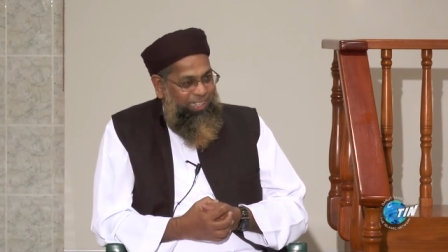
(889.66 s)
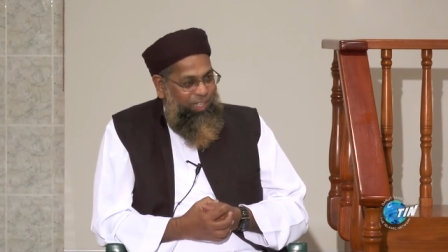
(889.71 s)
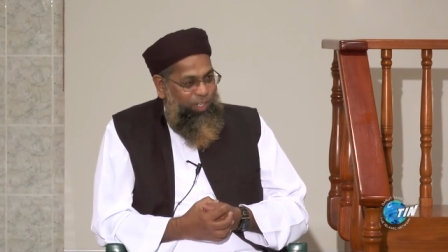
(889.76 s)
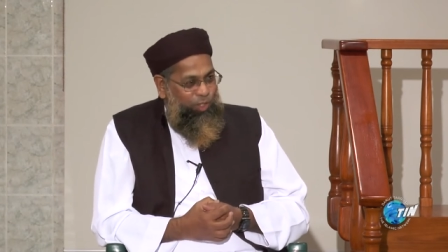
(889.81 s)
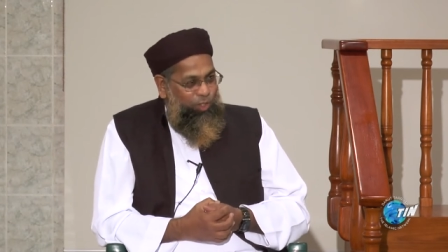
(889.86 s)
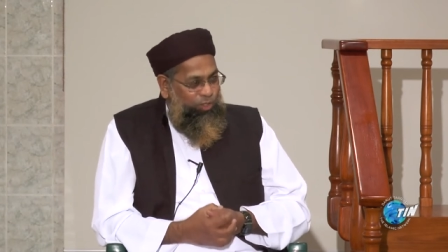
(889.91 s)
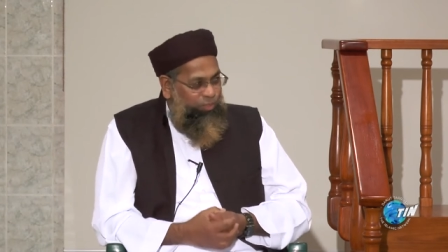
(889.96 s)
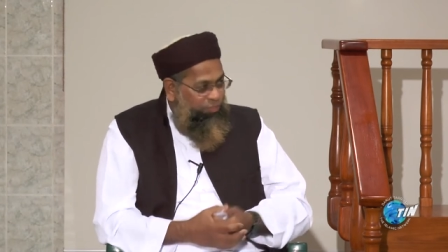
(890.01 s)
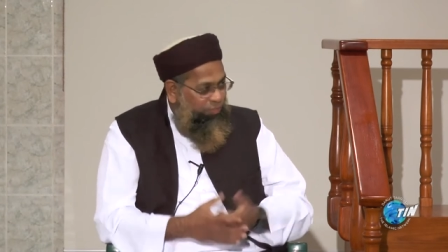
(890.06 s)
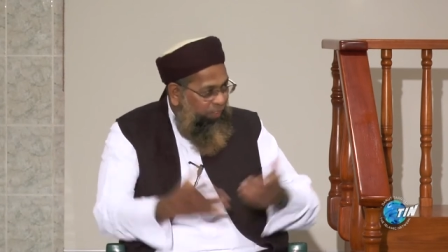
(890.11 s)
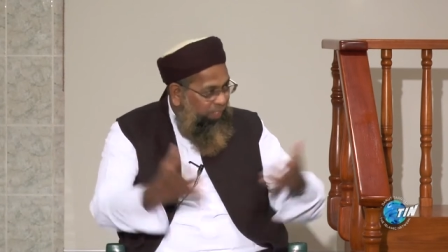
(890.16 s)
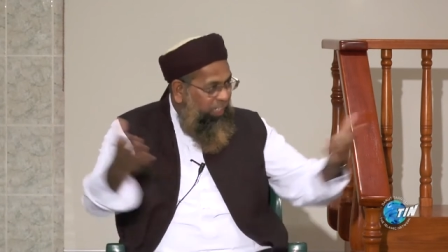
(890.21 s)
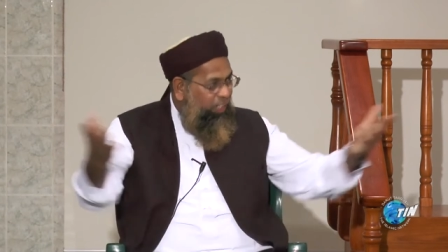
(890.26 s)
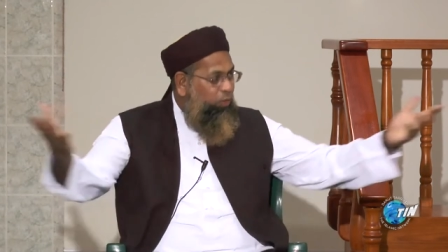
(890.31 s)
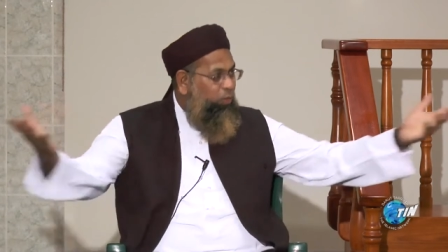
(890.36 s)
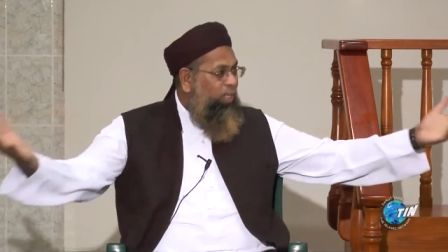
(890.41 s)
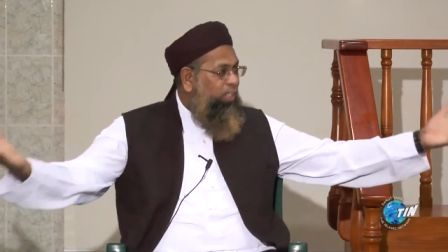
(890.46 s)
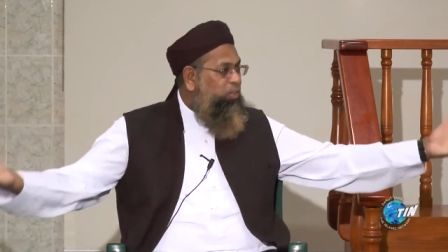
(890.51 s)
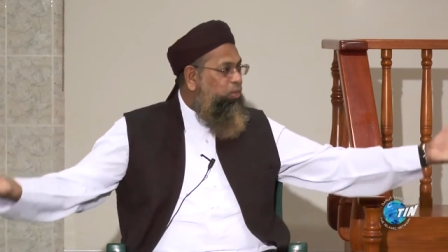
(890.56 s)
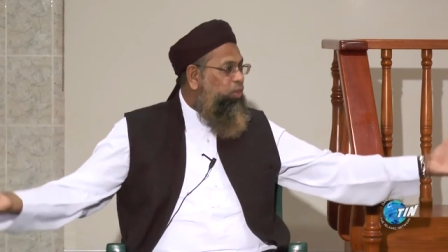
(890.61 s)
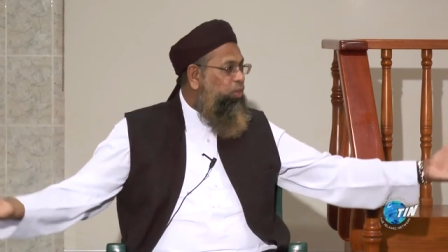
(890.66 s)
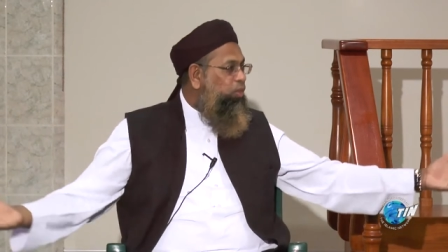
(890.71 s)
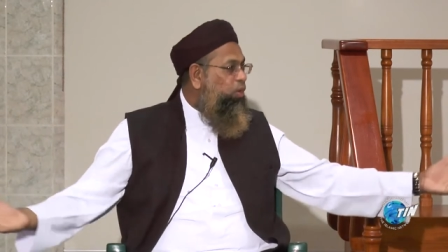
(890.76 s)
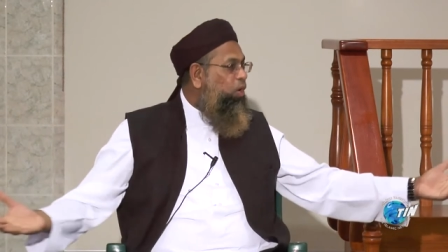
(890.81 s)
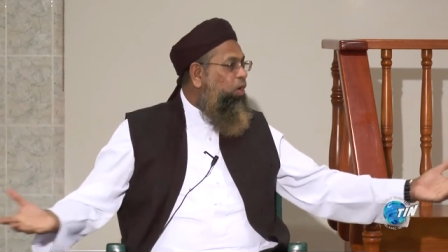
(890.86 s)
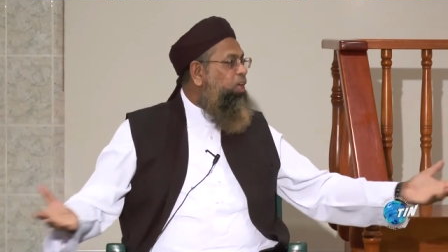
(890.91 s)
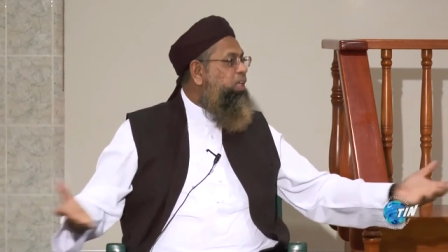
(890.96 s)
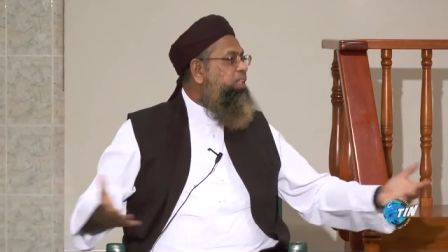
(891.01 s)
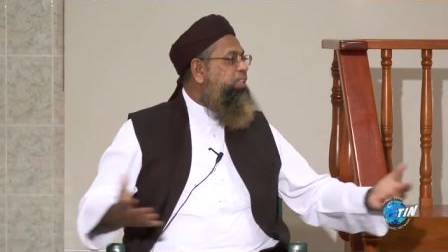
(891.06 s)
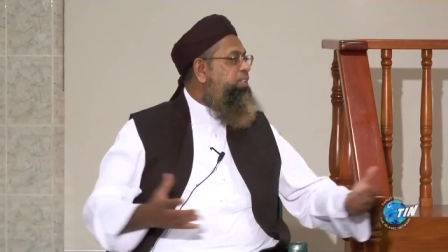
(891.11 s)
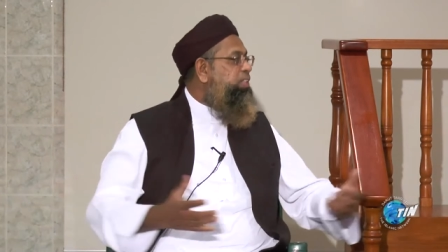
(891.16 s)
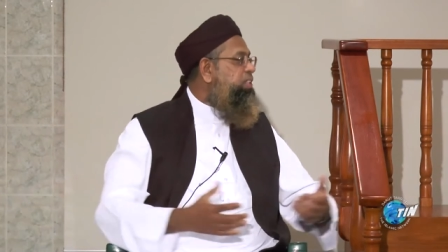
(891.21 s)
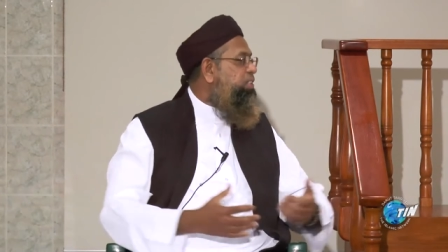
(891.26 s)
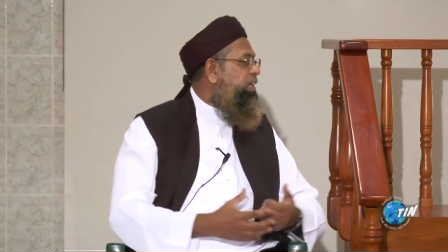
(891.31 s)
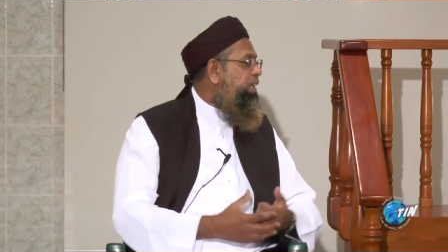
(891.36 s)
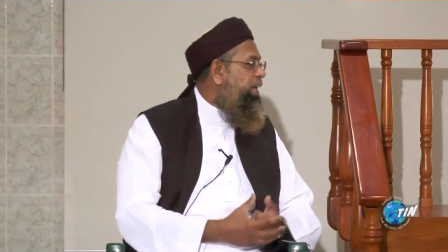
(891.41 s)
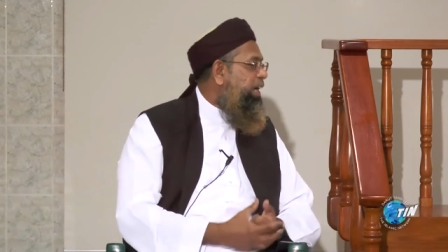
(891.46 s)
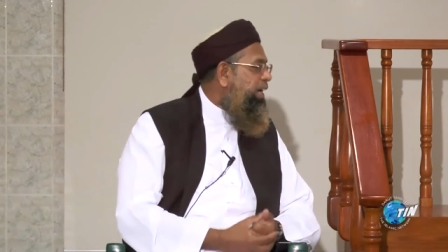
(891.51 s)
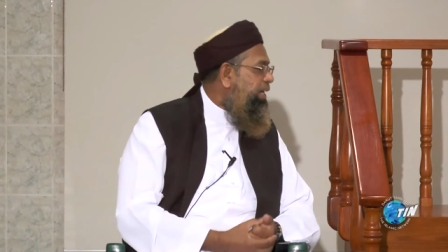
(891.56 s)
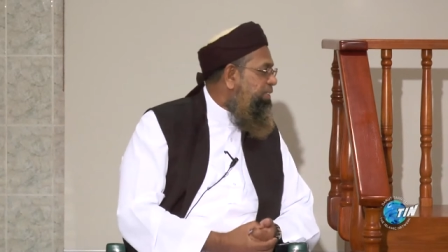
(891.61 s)
You feel you are doing all these
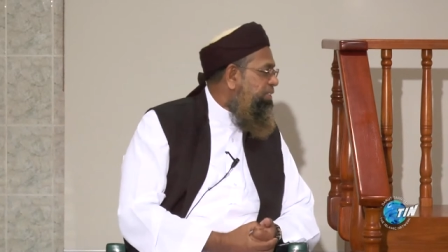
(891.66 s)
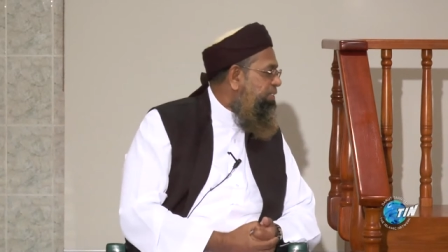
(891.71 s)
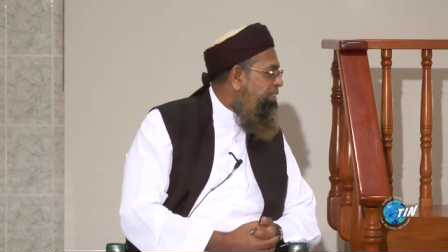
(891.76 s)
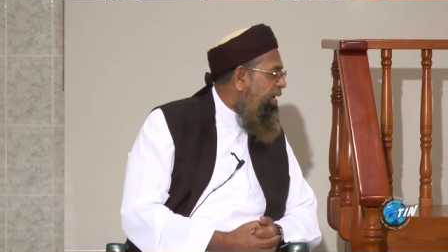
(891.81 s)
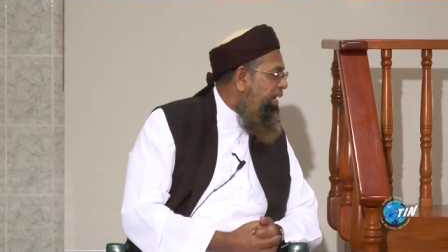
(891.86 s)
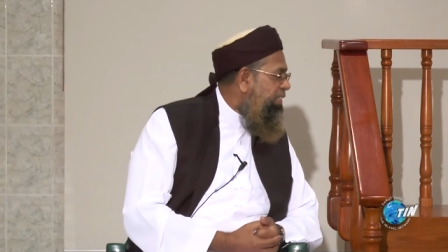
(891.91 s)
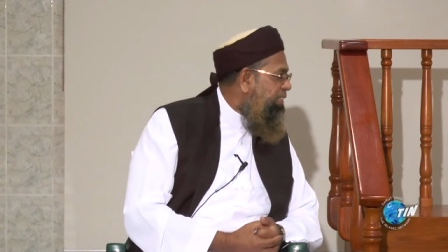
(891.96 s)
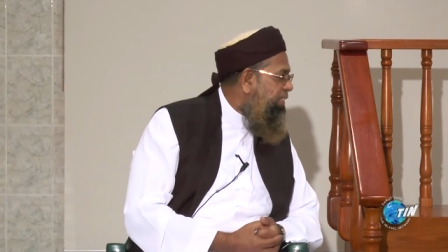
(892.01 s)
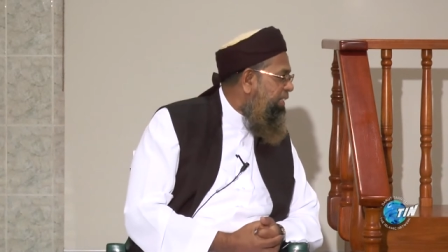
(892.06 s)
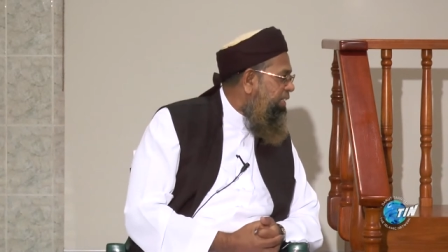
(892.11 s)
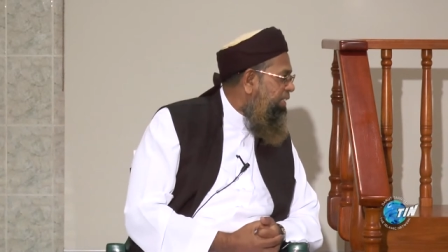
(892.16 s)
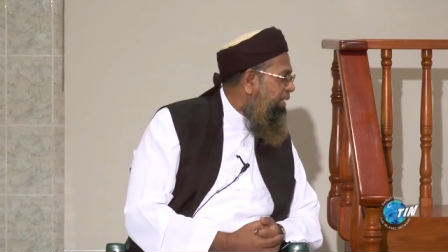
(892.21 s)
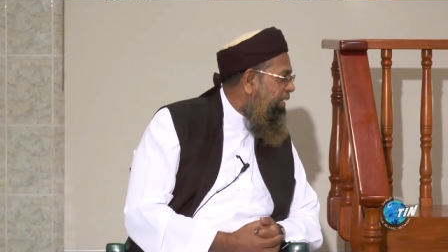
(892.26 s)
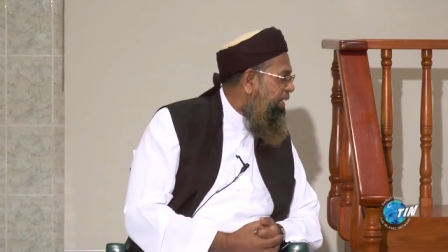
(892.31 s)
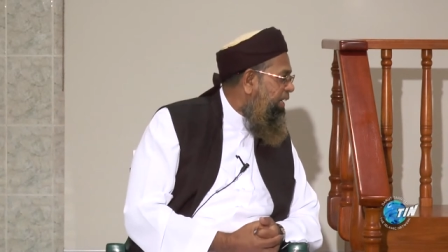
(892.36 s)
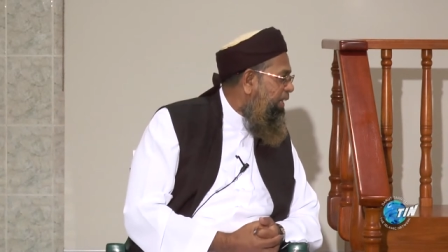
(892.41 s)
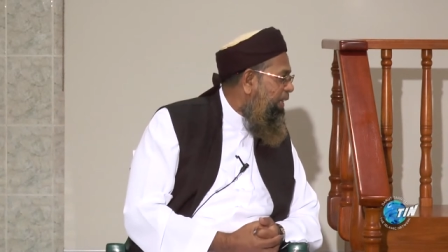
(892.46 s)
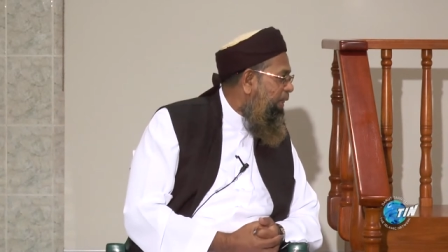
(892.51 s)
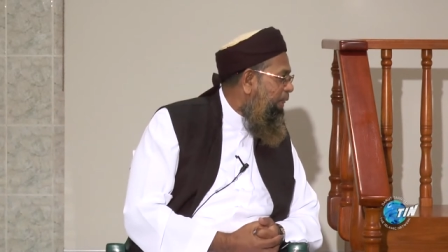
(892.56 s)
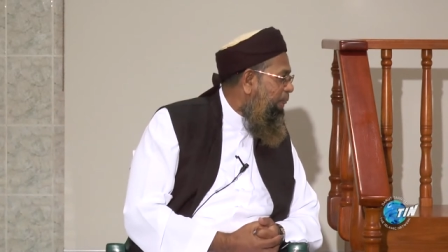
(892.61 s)
salat night and day.